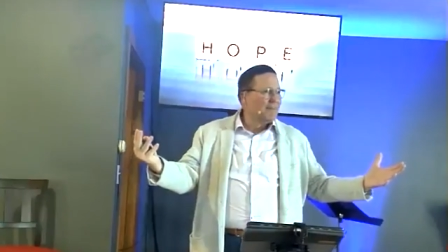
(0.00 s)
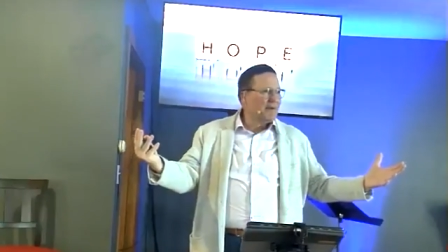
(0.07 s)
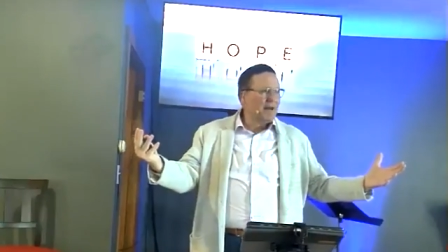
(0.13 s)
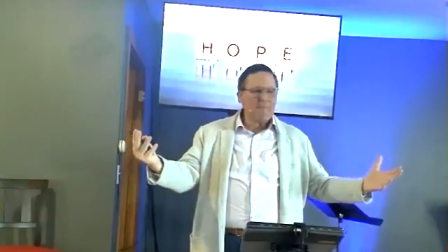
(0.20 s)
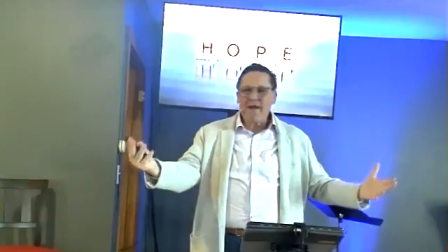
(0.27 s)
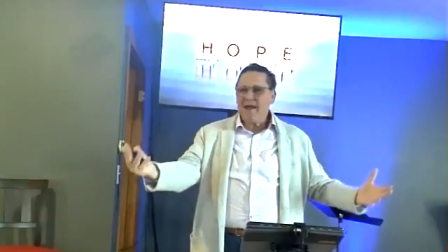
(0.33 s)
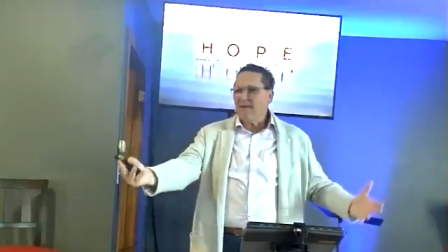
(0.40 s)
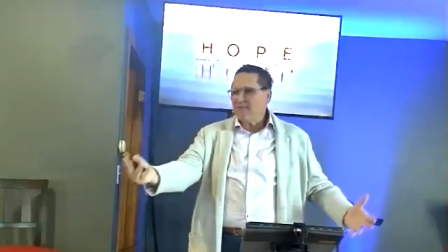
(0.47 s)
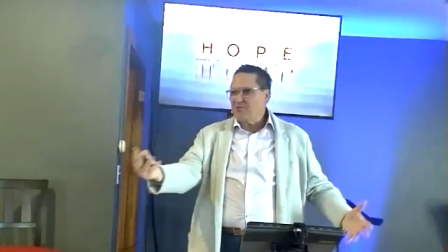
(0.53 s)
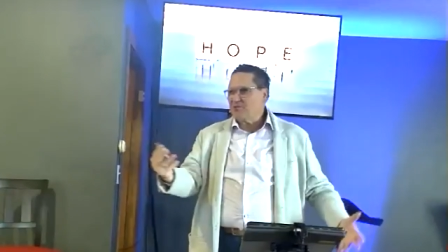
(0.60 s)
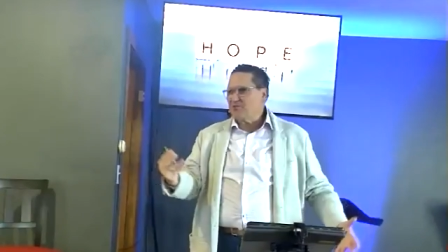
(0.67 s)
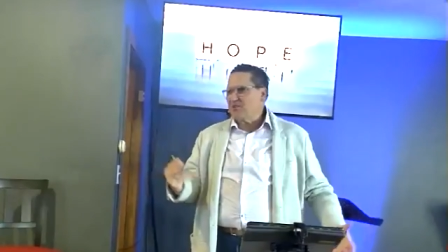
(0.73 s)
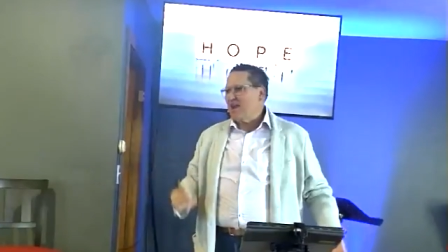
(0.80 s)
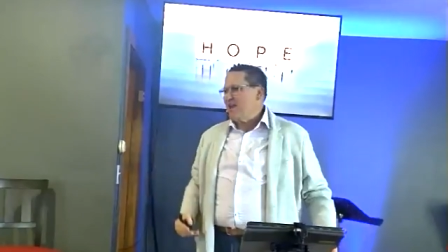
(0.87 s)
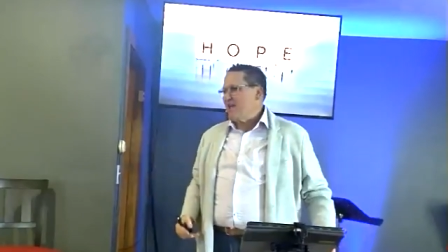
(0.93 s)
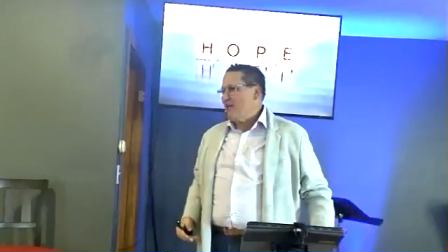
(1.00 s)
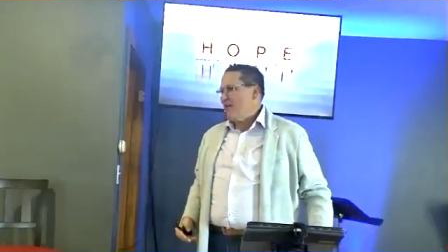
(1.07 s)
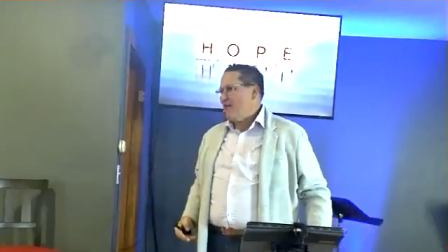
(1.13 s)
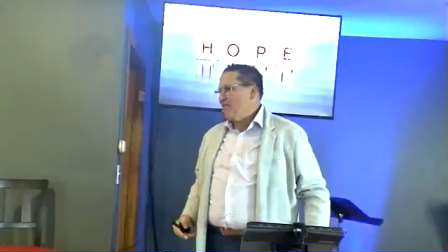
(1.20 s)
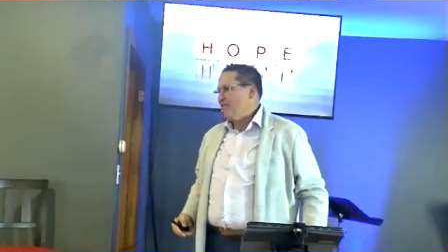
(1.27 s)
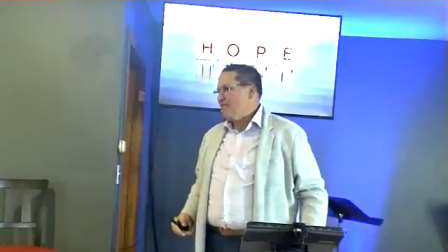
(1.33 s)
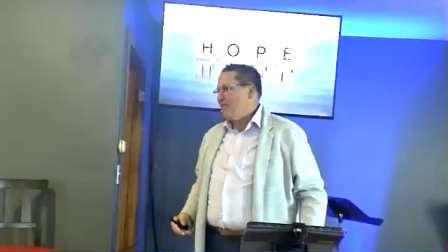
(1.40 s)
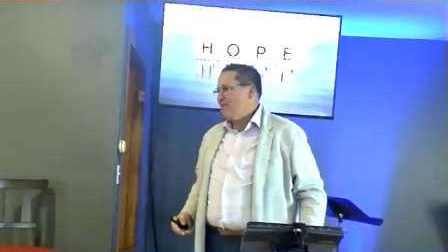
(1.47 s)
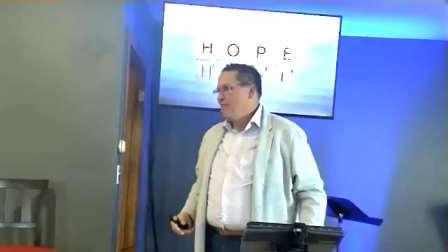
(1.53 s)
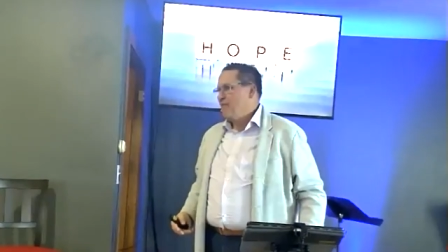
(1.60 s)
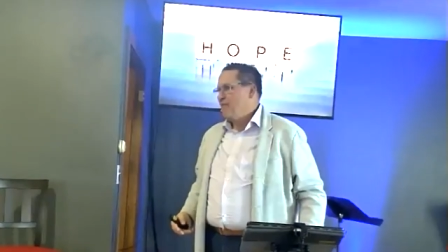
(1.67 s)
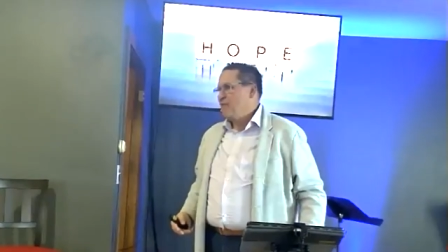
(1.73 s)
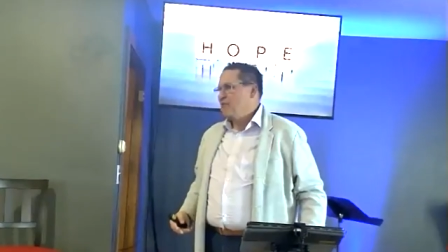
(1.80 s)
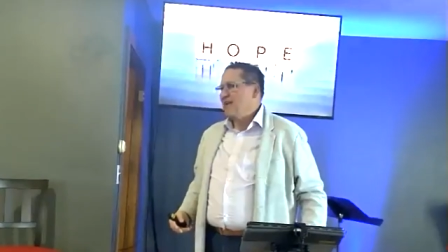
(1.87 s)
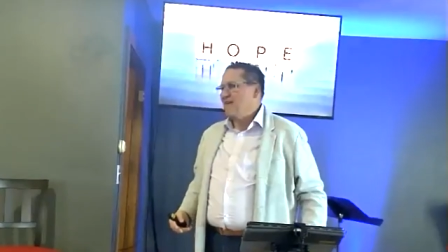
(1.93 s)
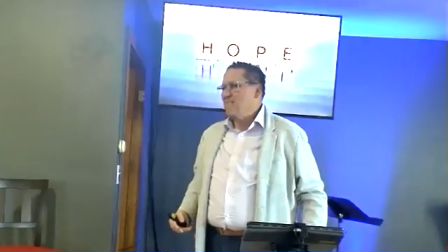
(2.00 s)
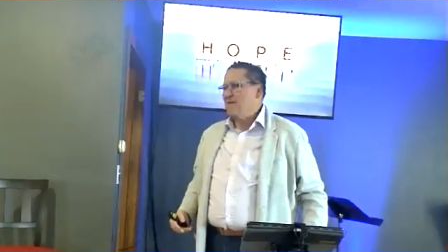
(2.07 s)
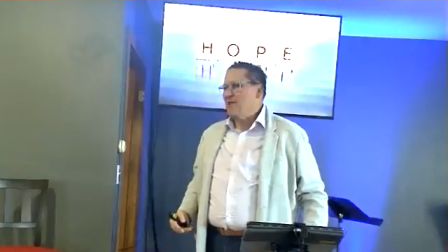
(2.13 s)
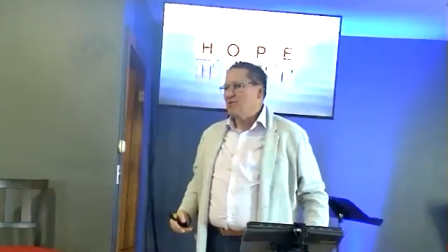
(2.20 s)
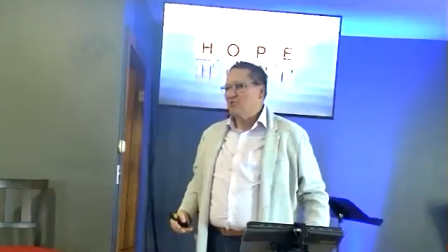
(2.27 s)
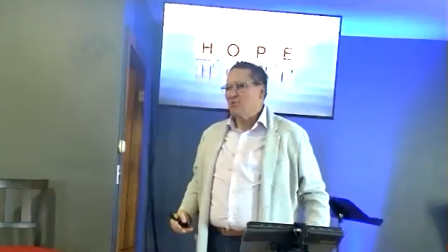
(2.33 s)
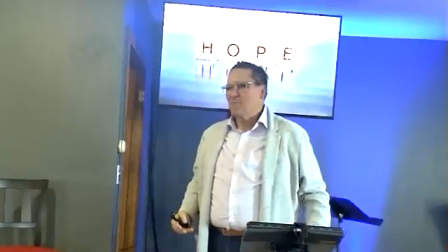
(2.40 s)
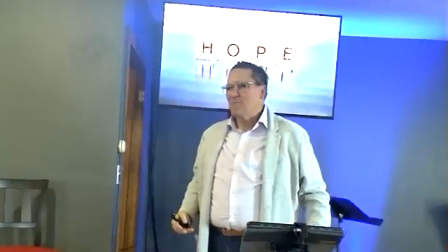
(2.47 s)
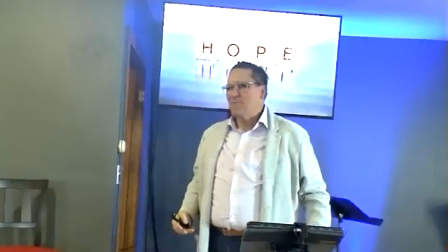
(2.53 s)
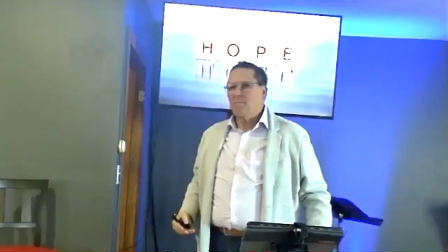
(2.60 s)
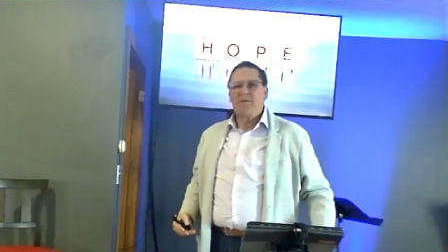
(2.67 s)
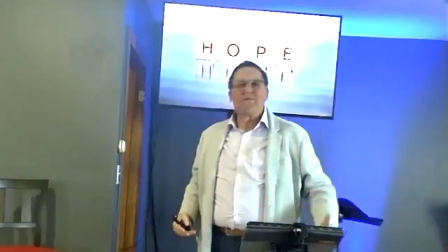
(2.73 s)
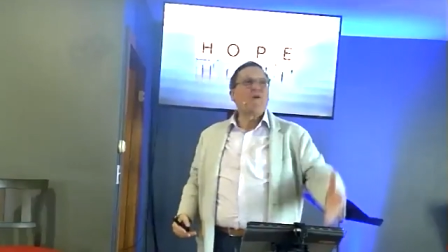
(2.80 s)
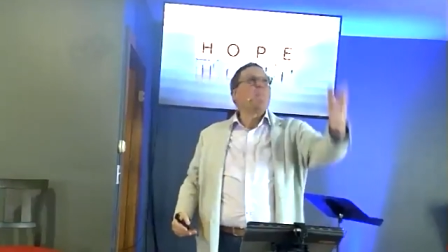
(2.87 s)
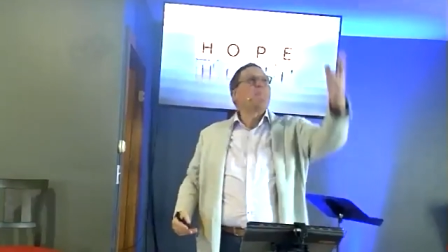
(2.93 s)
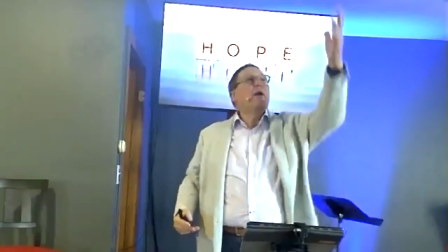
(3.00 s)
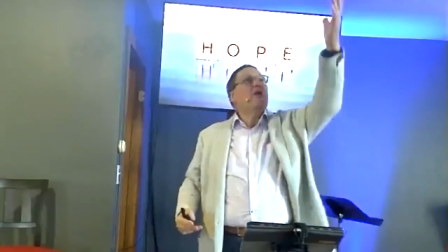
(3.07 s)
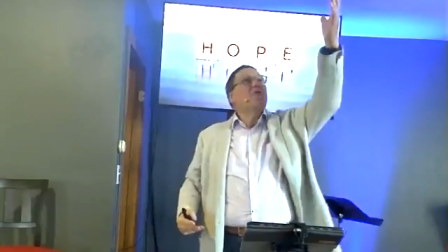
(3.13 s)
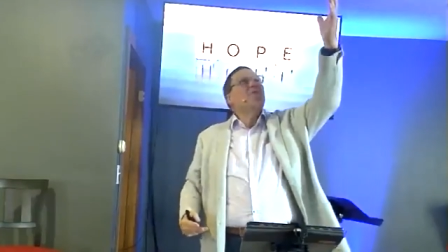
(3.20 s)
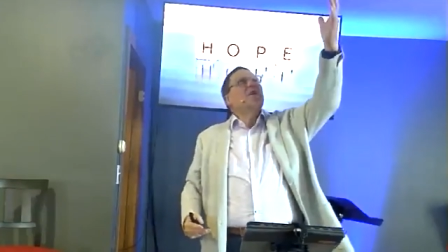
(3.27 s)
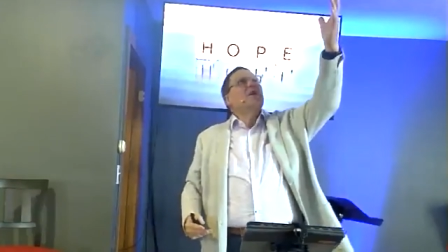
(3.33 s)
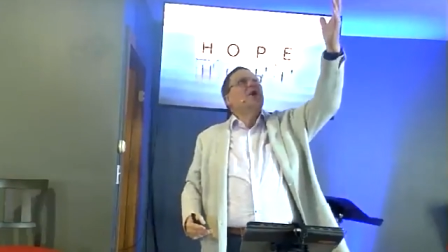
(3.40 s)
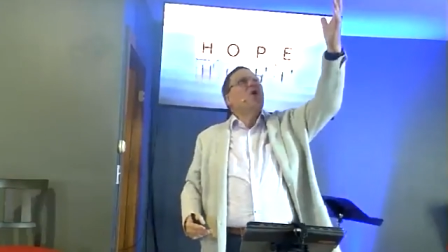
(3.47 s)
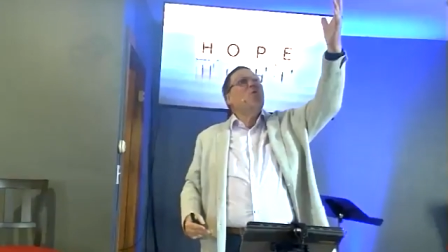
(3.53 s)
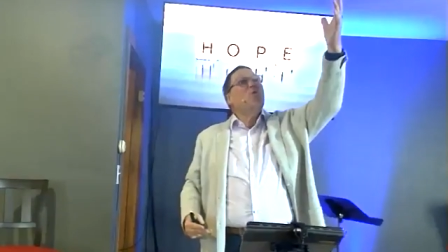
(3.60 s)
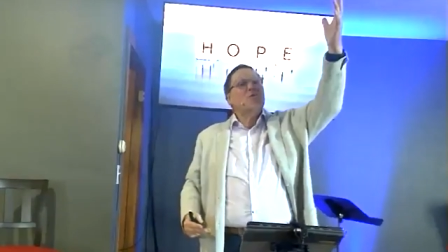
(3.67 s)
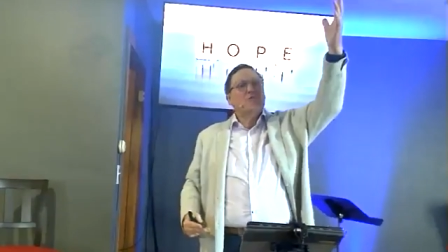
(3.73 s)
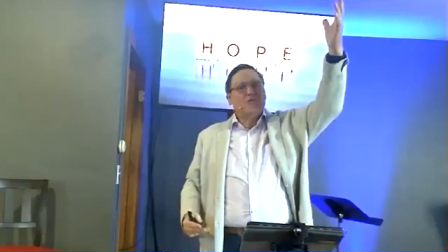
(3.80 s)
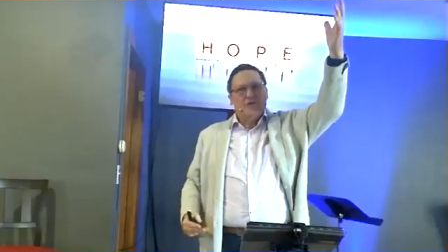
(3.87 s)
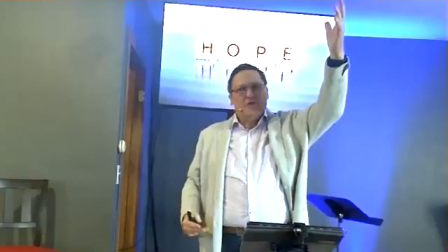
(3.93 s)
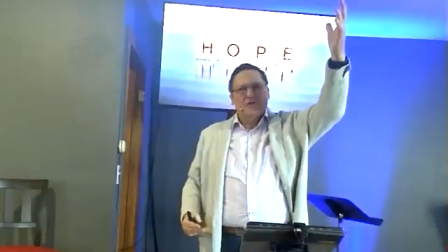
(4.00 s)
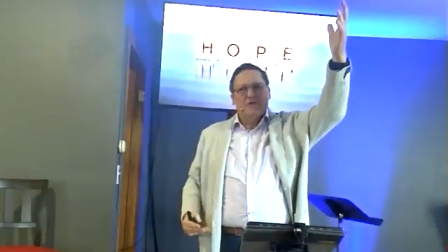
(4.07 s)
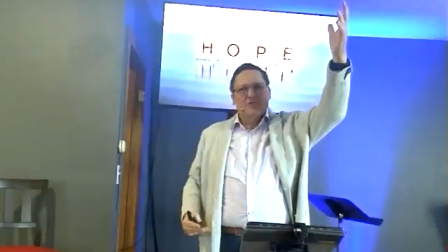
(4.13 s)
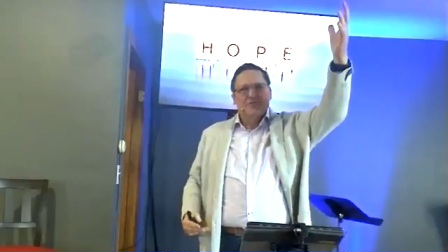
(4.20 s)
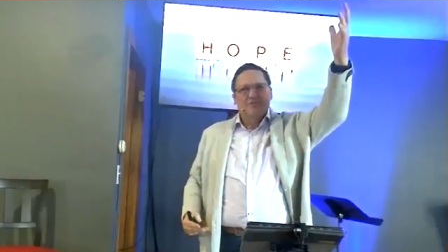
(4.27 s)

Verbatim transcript: but I may have to stay here for the sake of ministry. But it'd be far better if I go with you.